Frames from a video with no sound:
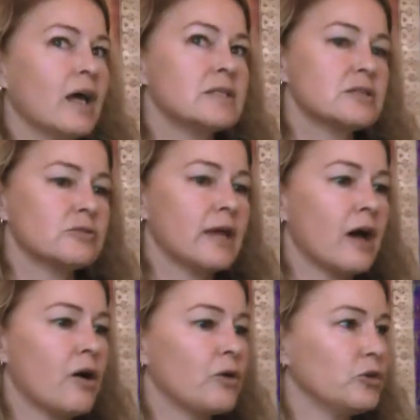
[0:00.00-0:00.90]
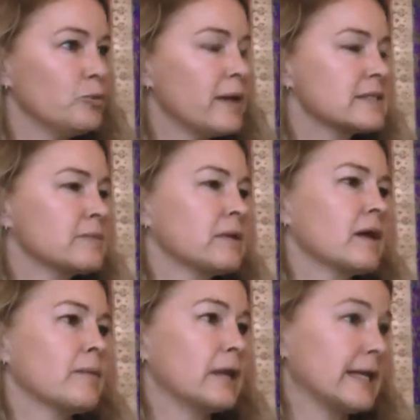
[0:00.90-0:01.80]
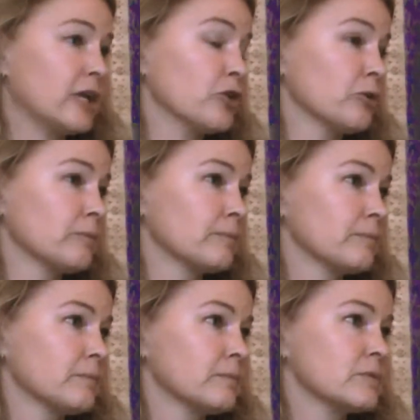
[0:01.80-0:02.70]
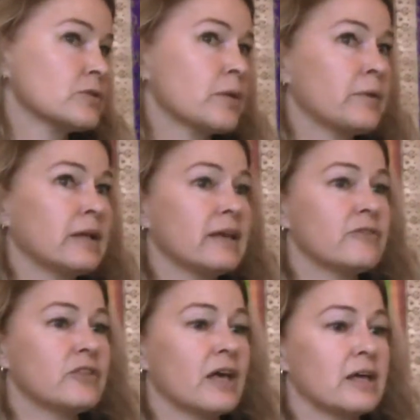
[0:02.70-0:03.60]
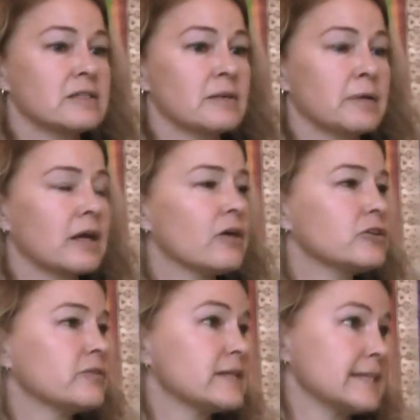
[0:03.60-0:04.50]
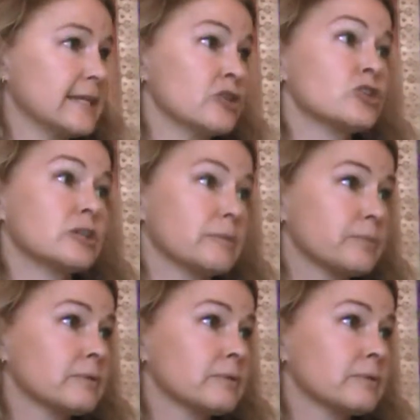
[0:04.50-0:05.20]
And so now you basically become a leader. So I believe that it cultivates leadership.